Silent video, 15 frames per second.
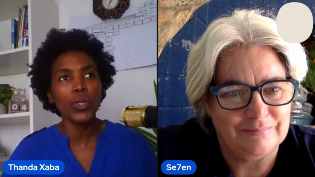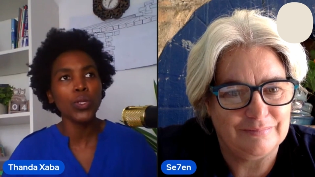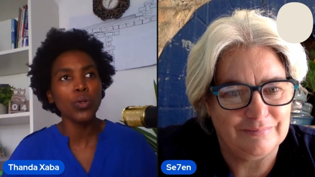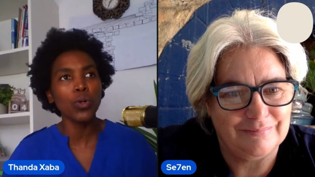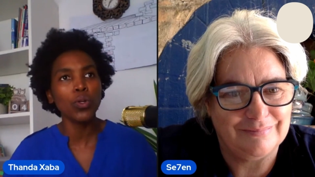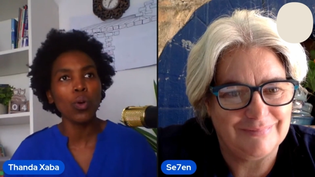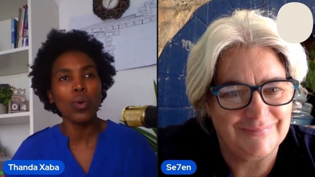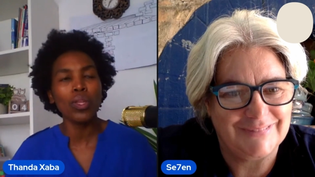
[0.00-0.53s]
Speaker 1: we
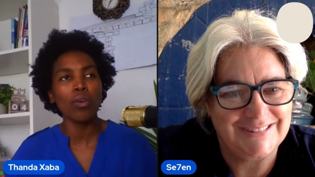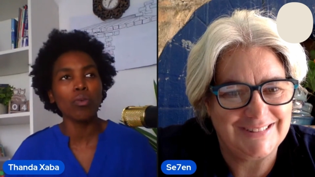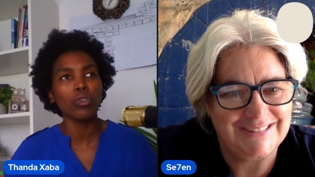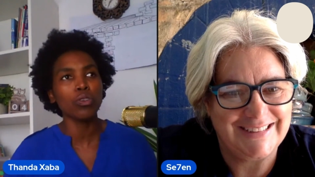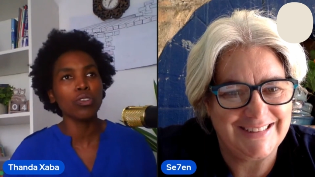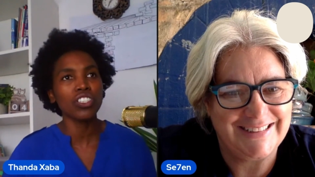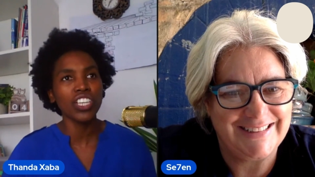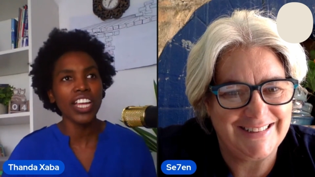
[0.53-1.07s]
don't know whether we
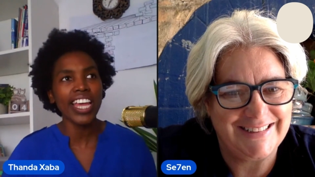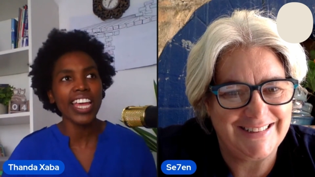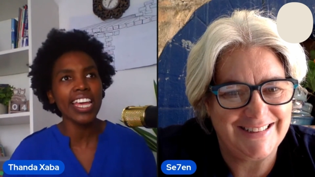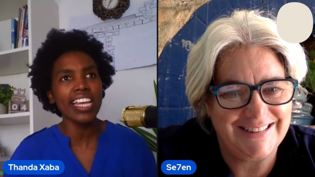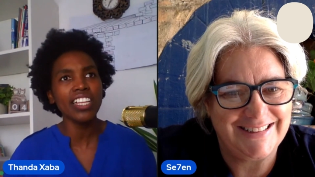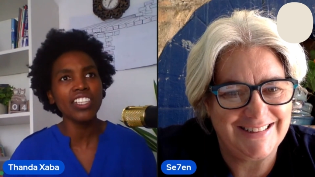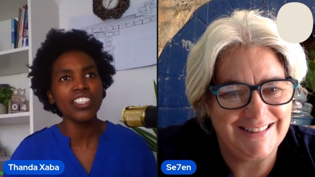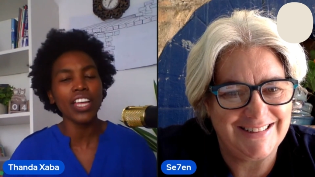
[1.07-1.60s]
should
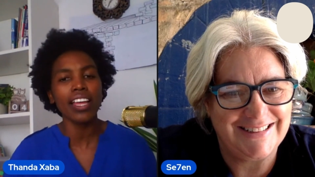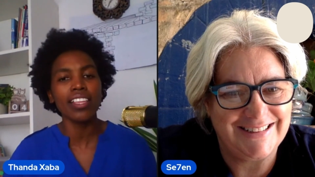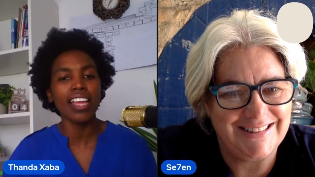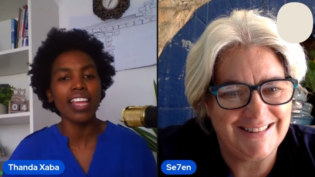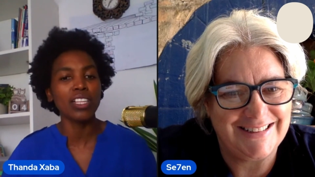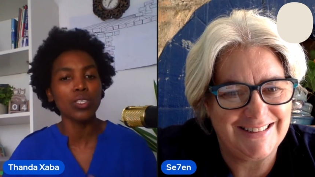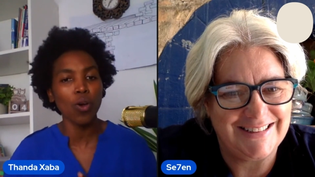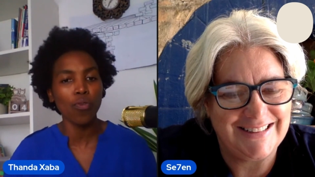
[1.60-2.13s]
change
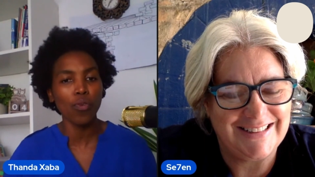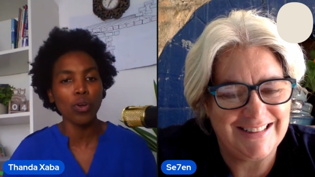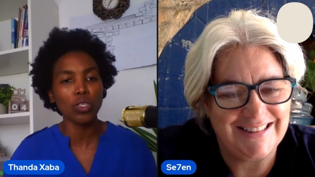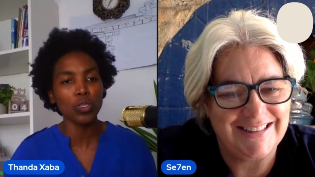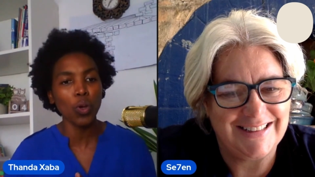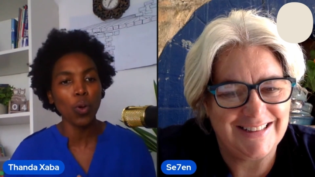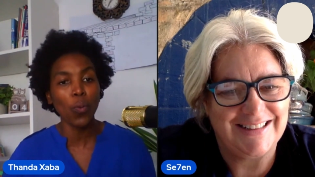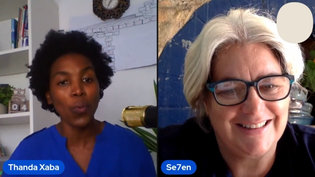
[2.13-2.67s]
and and so
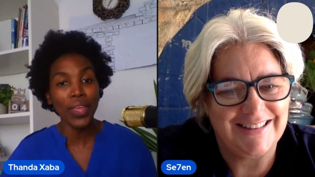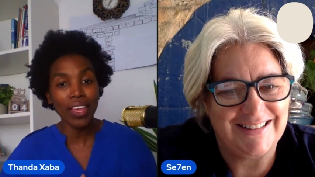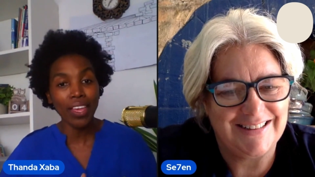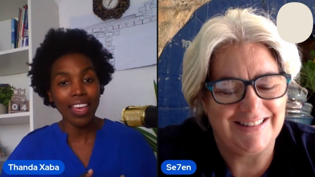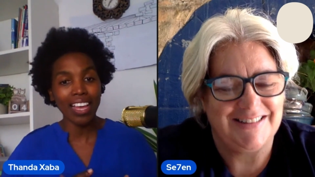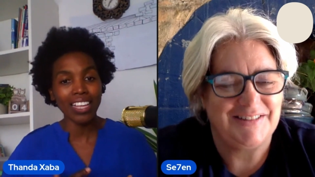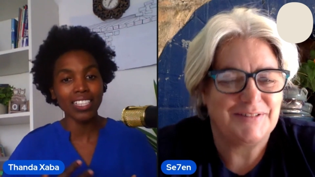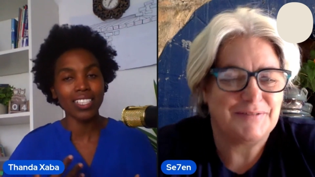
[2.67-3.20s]
forth so
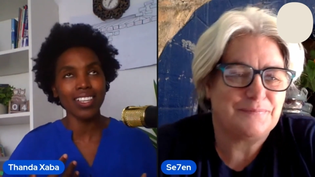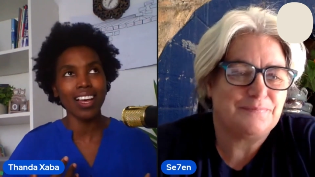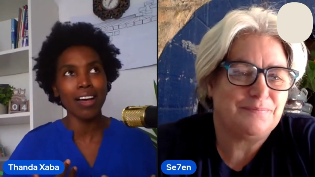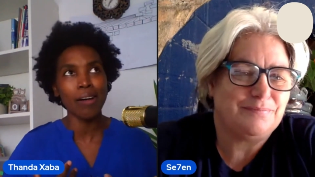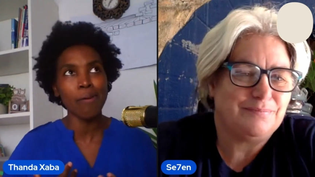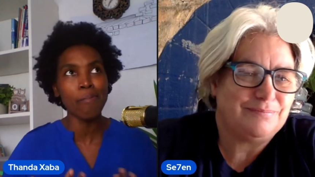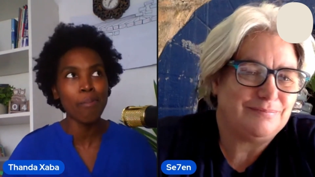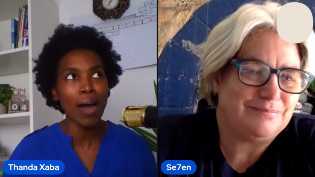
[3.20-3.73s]
we as
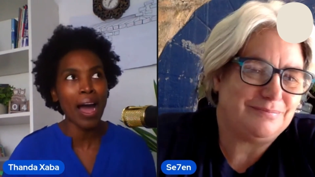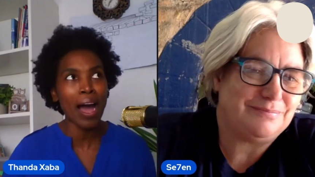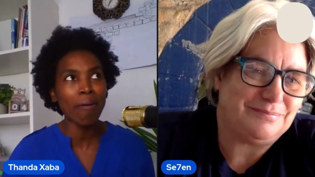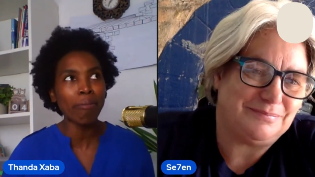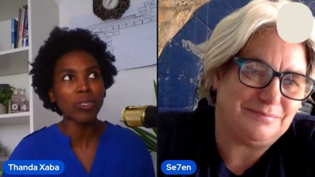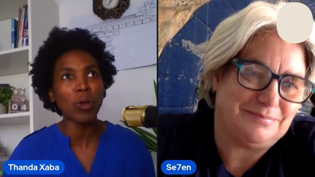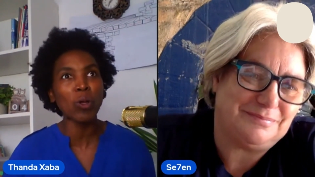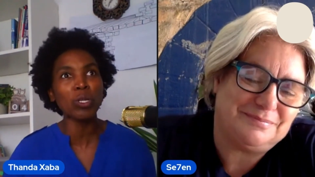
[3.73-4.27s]
uh,
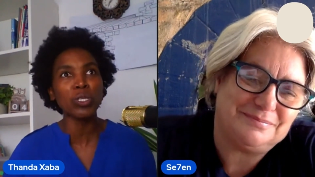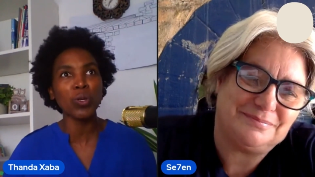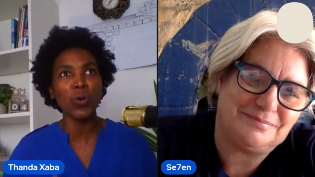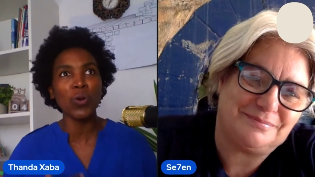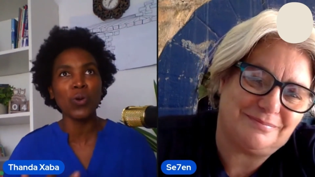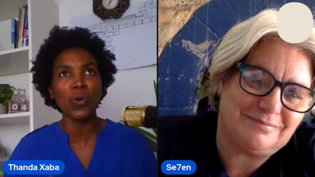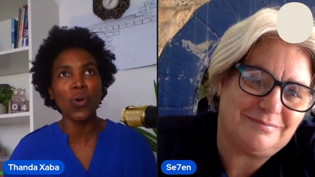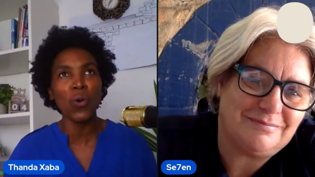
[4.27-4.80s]
moms
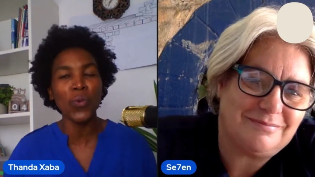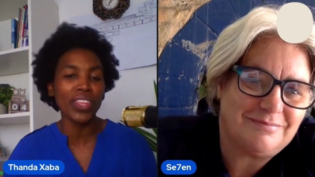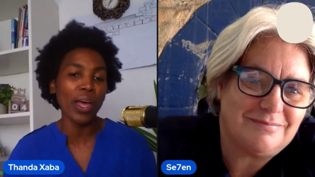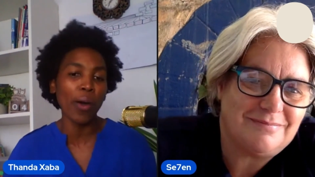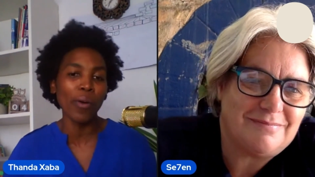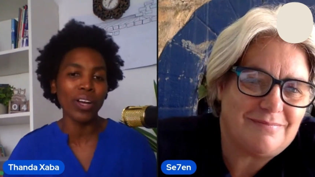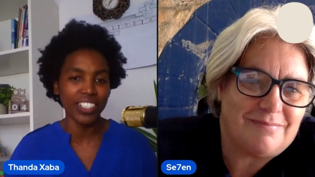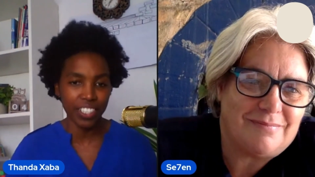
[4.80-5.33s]
also grow with
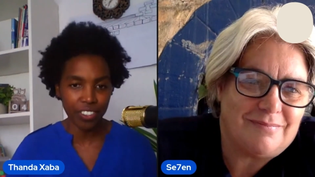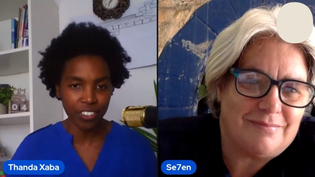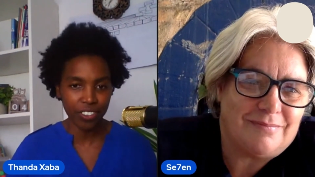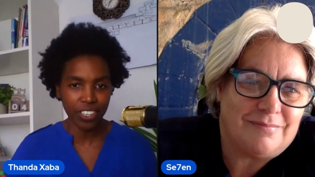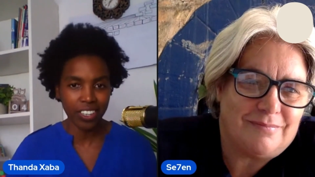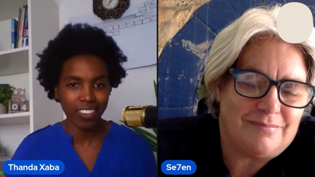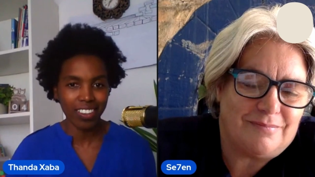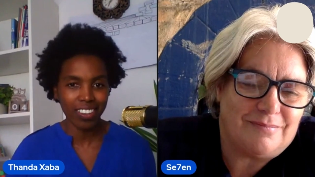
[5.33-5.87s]
our
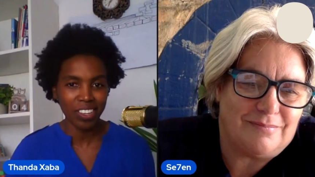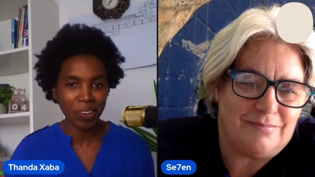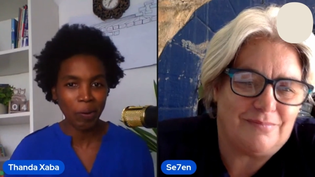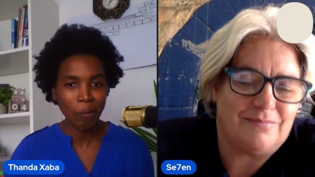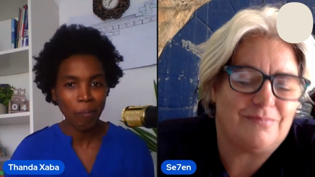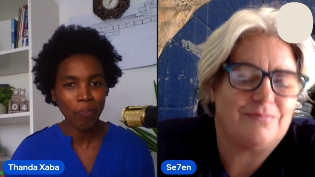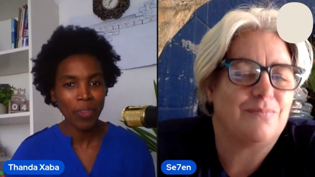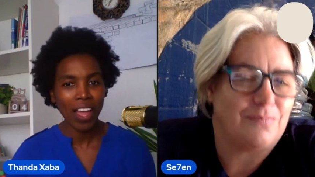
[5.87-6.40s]
children you
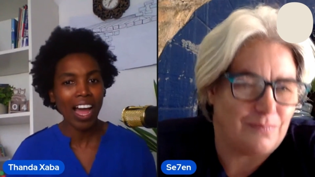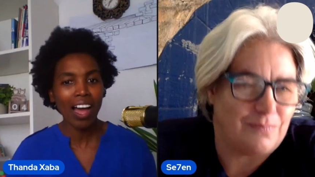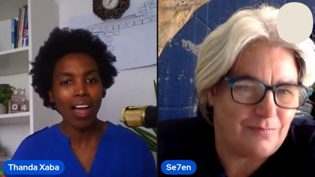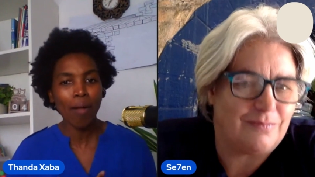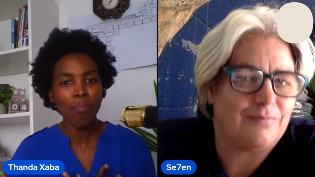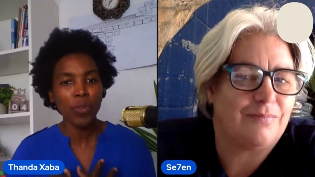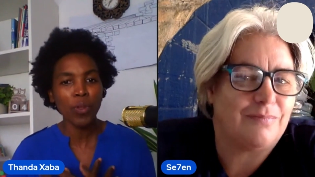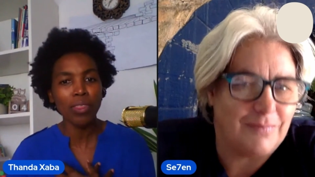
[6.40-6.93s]
know
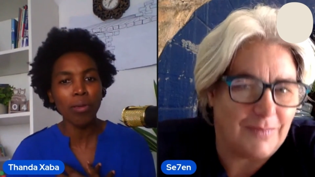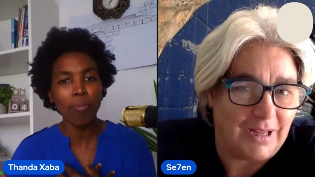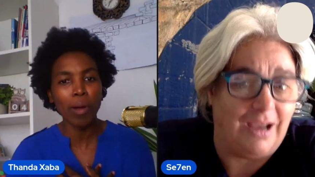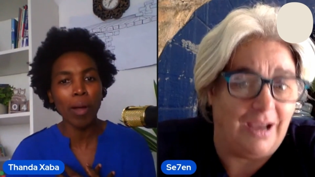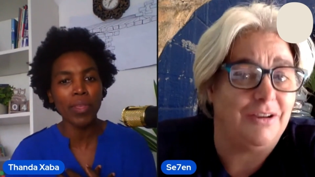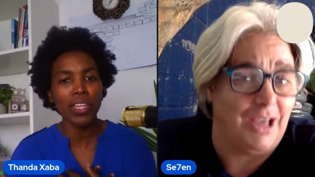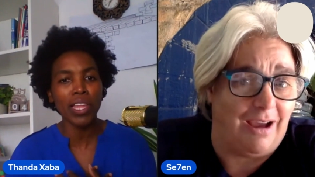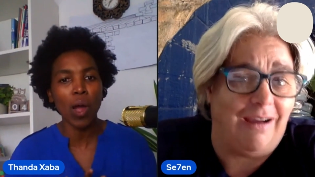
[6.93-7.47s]
I, am not the
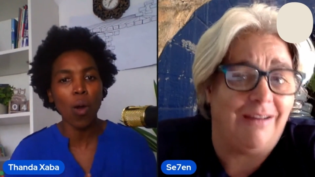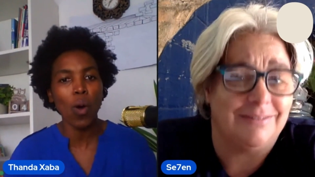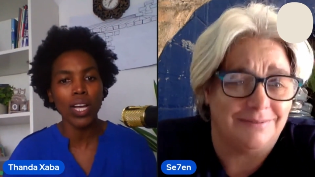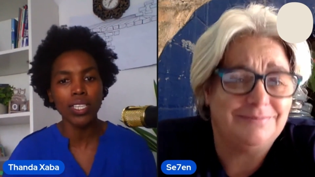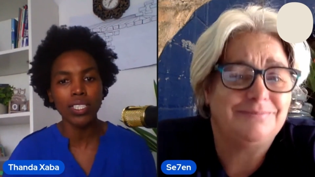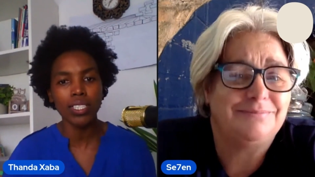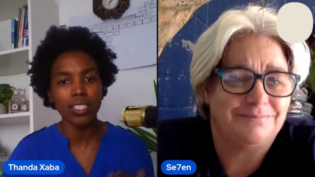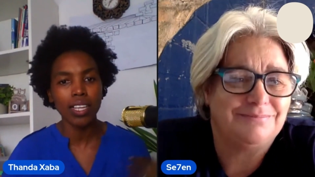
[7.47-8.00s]
mom yeah
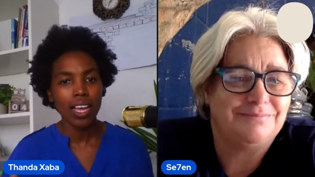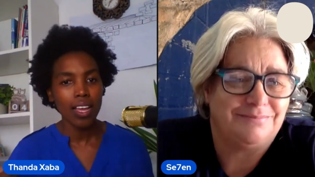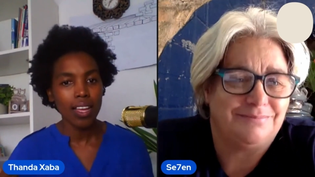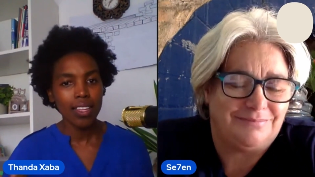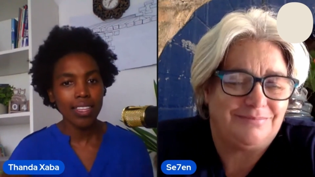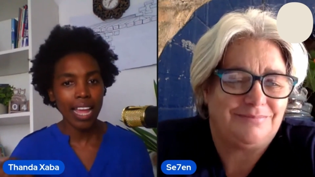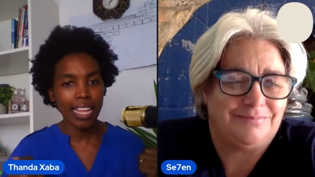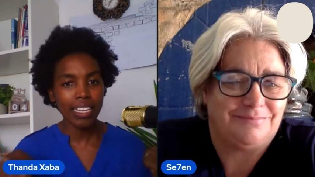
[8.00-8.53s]

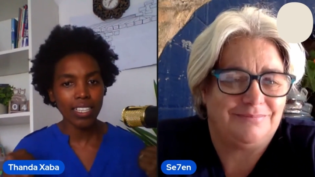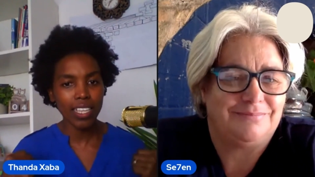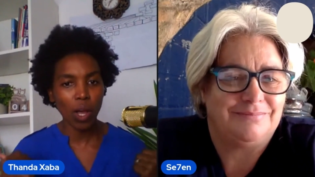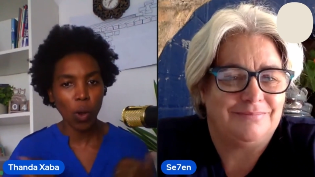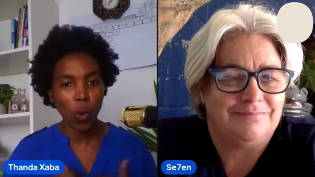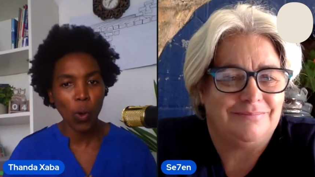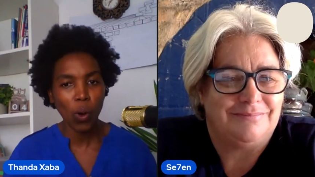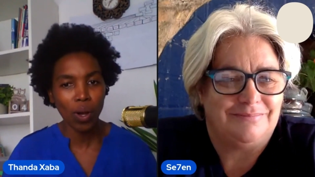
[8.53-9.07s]
nine years
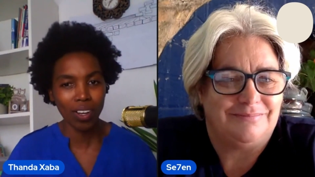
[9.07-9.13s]
ago